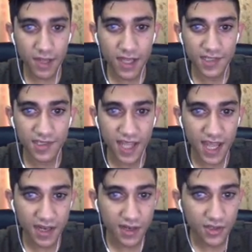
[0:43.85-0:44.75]
and
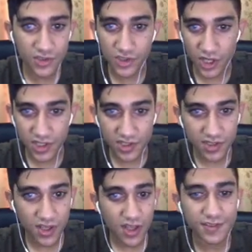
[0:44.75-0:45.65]
then just
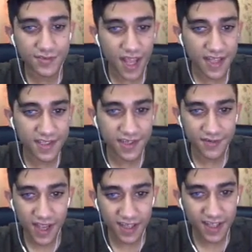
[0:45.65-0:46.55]
create a
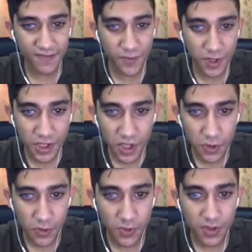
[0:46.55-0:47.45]
React app for you.